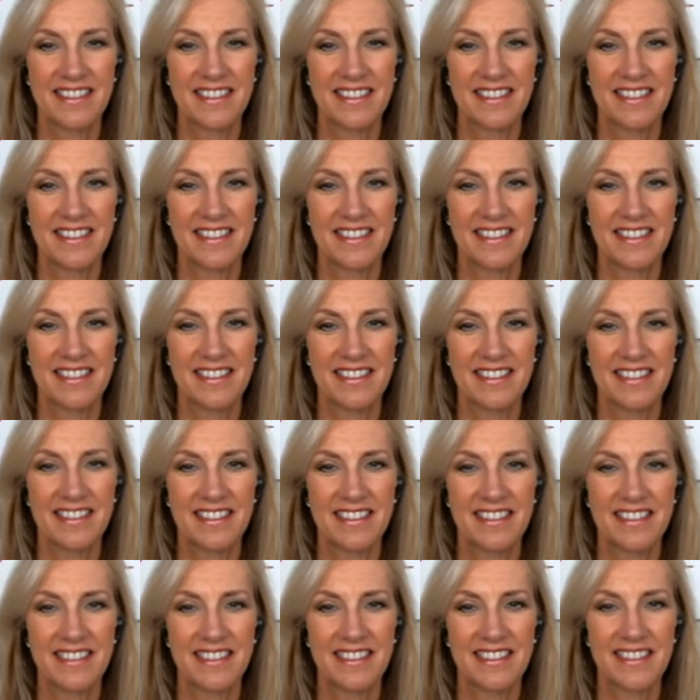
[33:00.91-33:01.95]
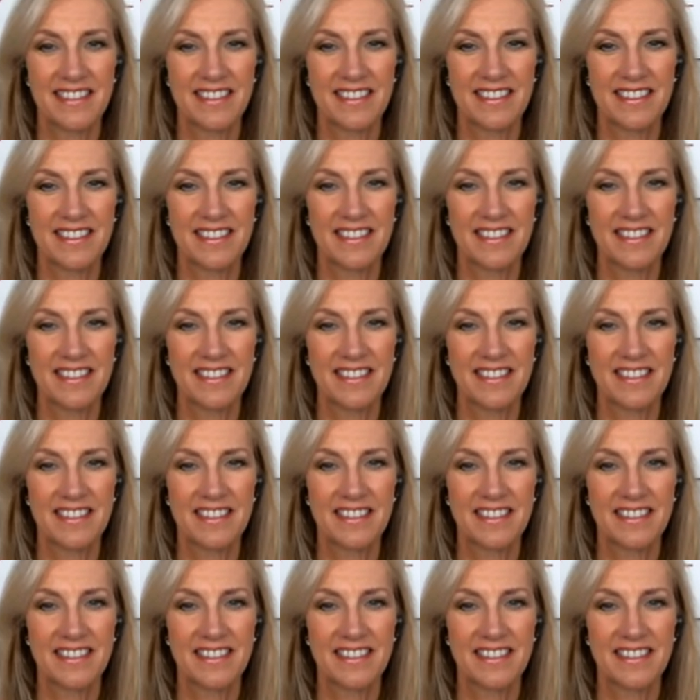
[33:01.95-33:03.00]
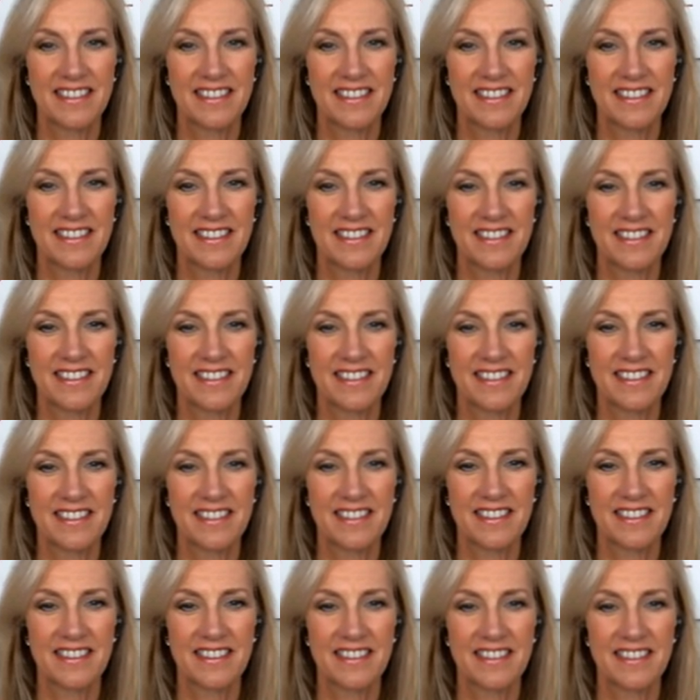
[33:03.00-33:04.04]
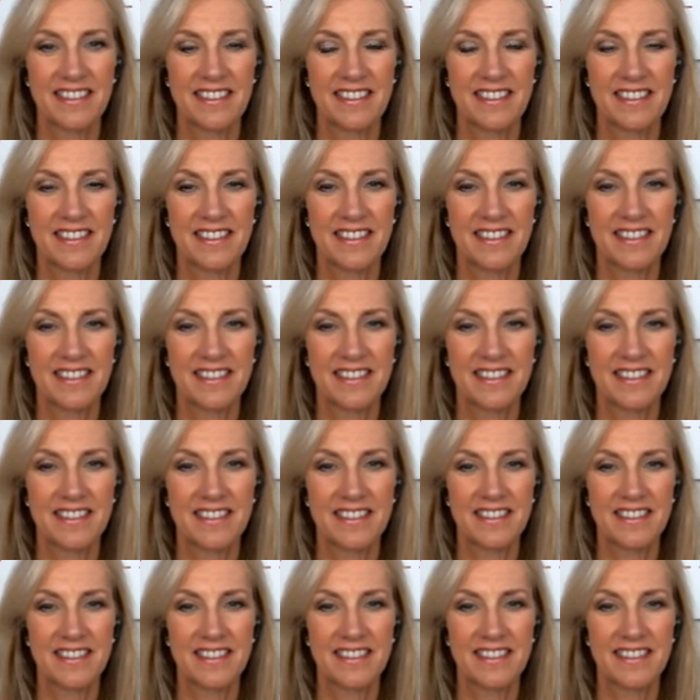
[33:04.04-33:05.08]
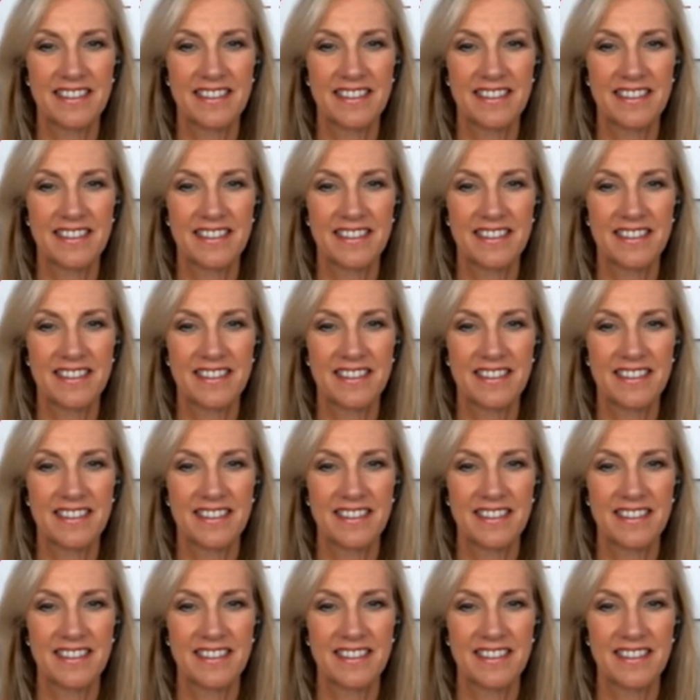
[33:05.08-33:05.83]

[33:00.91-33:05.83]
This person isn't speaking.